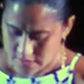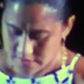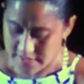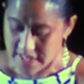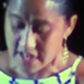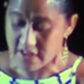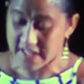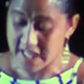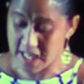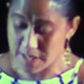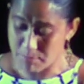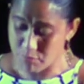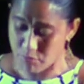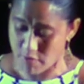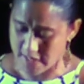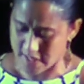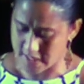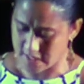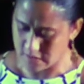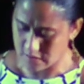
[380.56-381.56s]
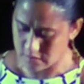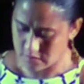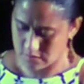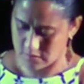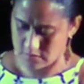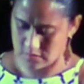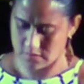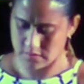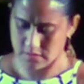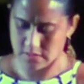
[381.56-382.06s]
Now keep running.
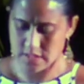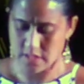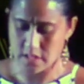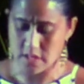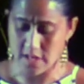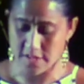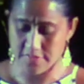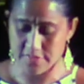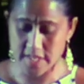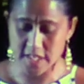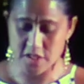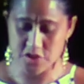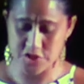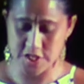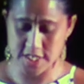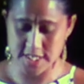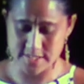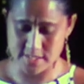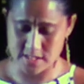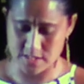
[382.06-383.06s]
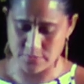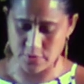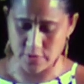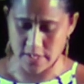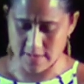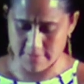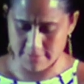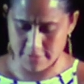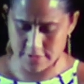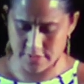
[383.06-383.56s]
I thank Jesus for
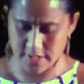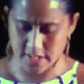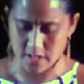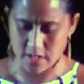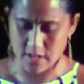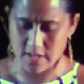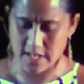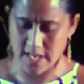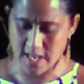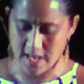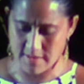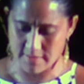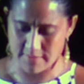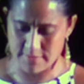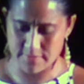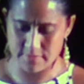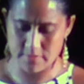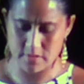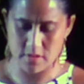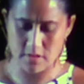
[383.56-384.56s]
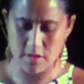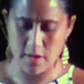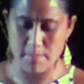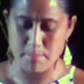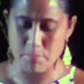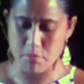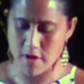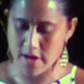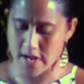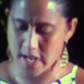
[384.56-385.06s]
everything I have. I
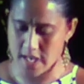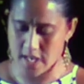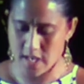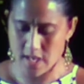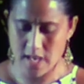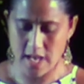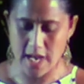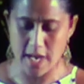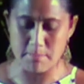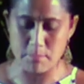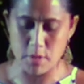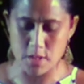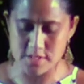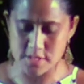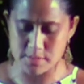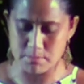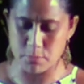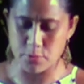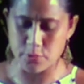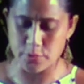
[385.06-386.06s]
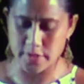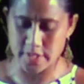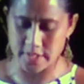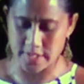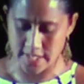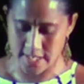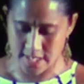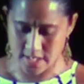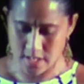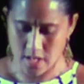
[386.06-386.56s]
pray, and most
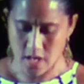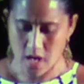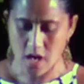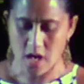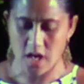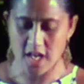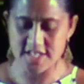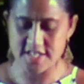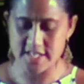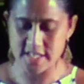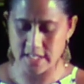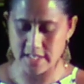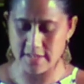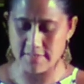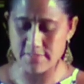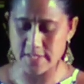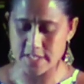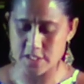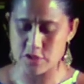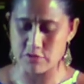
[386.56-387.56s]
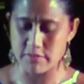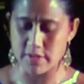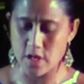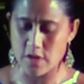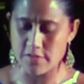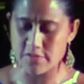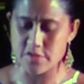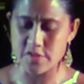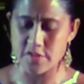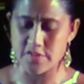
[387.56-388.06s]
importantly, I declare victory
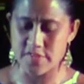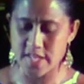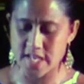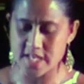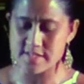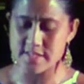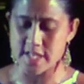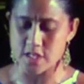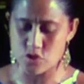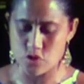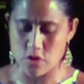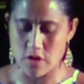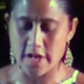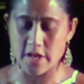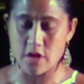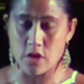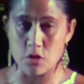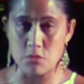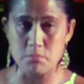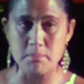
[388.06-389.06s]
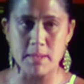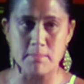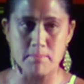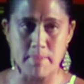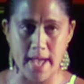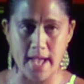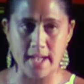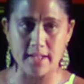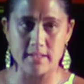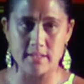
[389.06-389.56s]
over the things that try and hold me
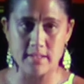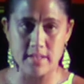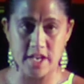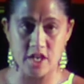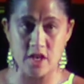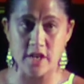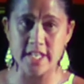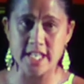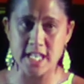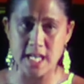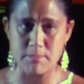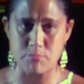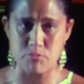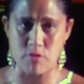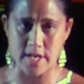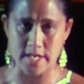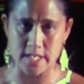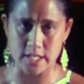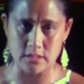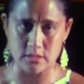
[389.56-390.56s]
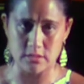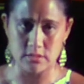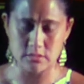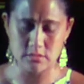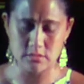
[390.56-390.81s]
back, and I keep running.